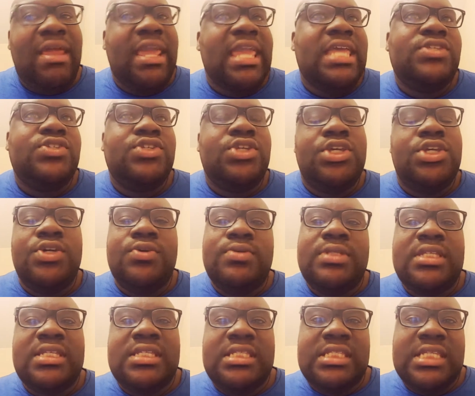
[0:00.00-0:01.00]
Like, it's
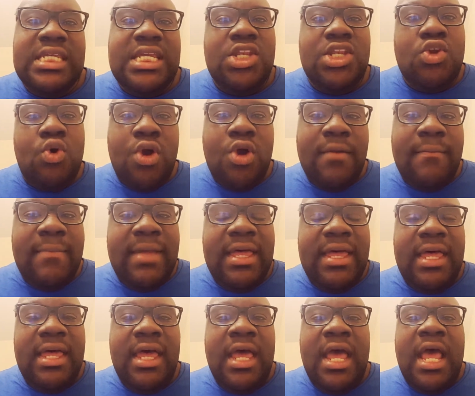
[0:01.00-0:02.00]
cute to see
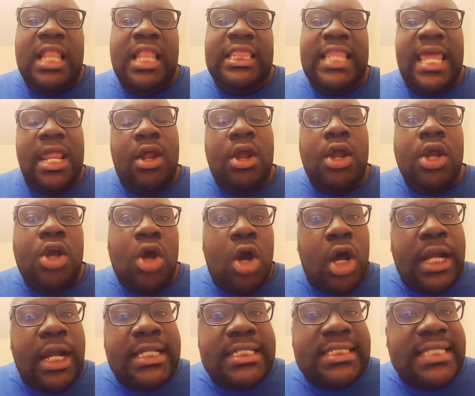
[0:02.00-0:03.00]
Norma let her
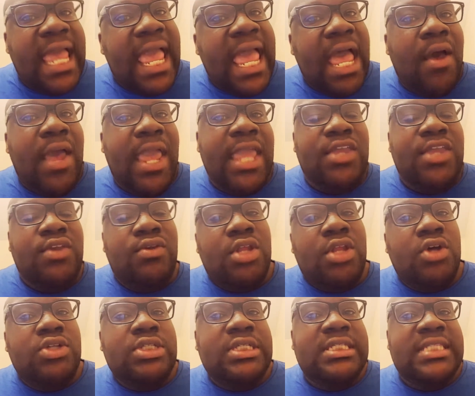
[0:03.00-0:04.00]
guard down and, you
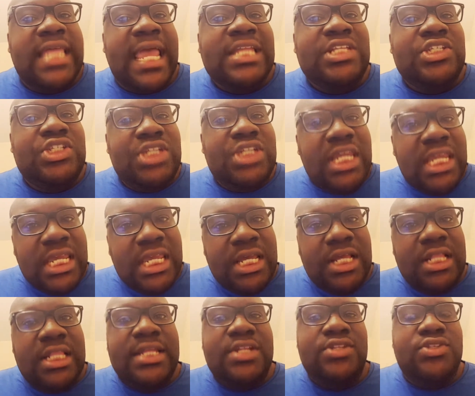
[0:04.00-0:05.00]
know, just like
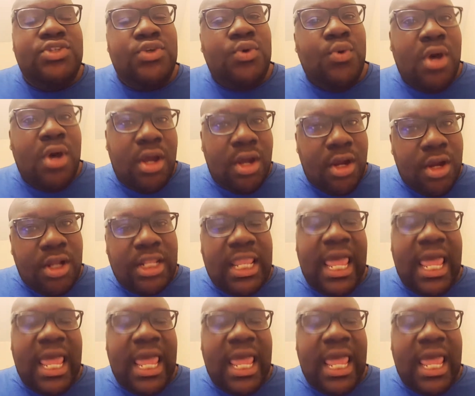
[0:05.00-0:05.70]
chill and do her.